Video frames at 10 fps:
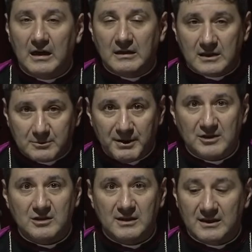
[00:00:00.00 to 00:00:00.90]
and
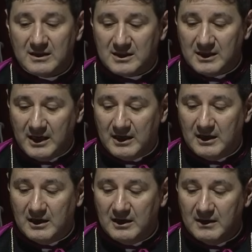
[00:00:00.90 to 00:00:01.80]
especially the sick
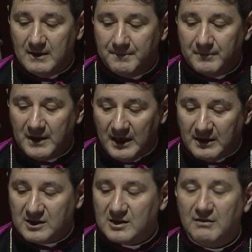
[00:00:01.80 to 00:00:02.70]
and
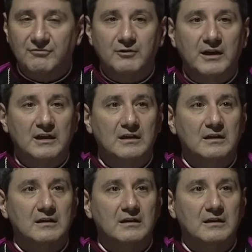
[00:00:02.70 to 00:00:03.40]
the suffering,